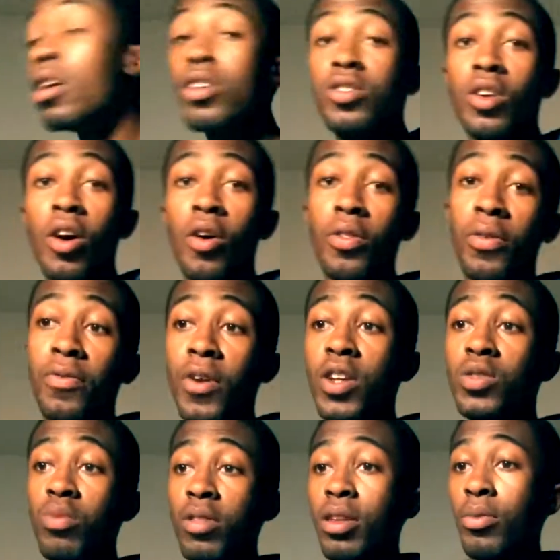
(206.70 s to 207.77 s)
So the
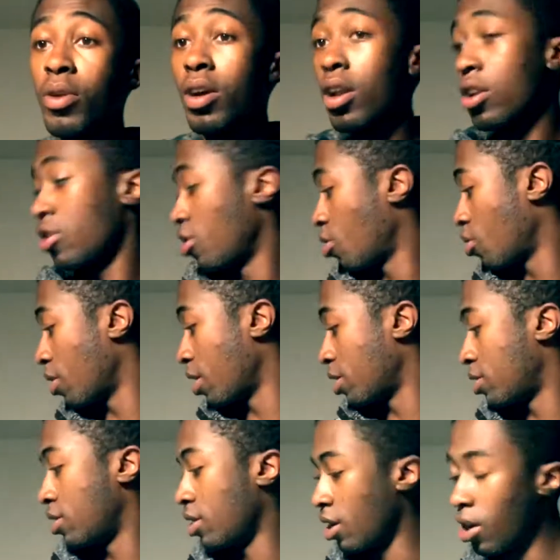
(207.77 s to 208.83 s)
first one that we're gonna do
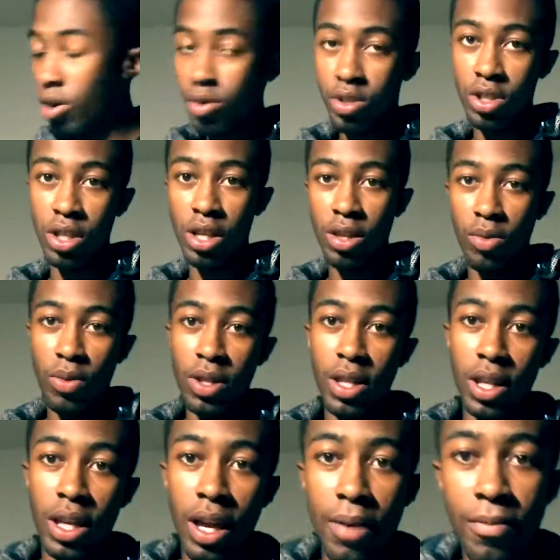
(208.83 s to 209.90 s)
is the OG, the one
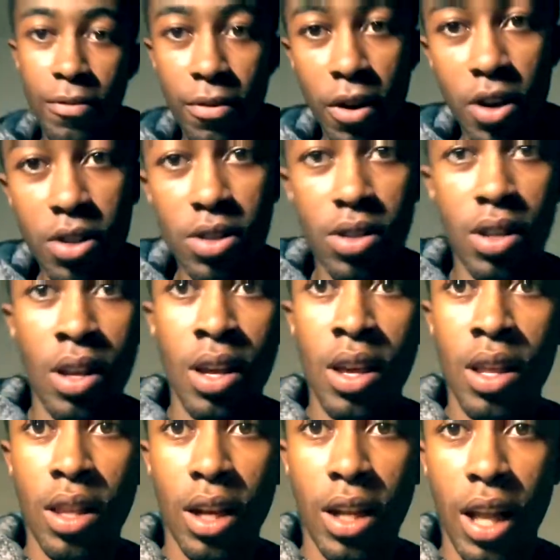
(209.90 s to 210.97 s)
that came first,
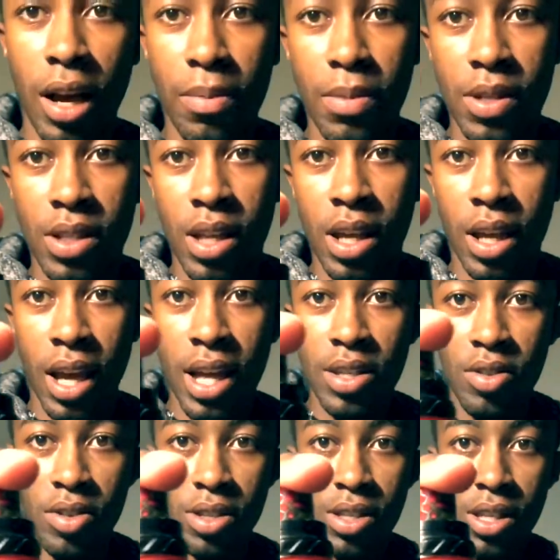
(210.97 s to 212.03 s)
the Cloud Beast King. As
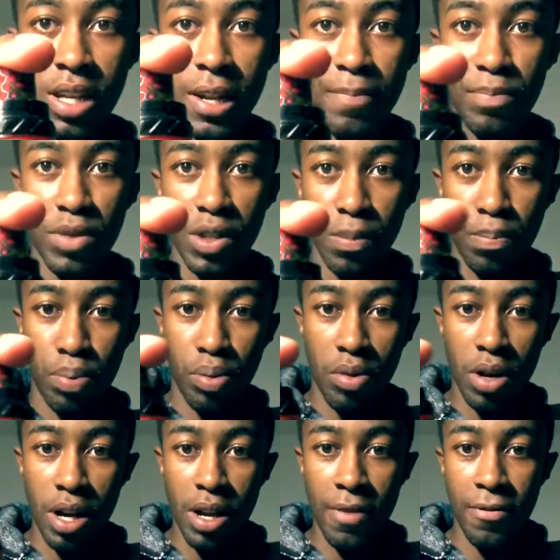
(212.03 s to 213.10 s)
you can see, it's a
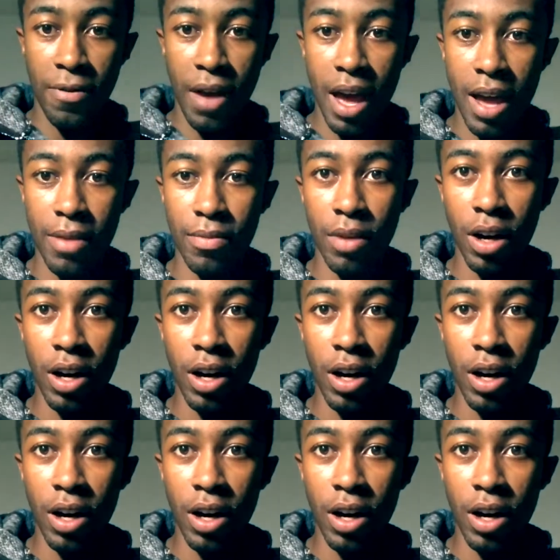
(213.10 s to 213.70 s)
pretty fat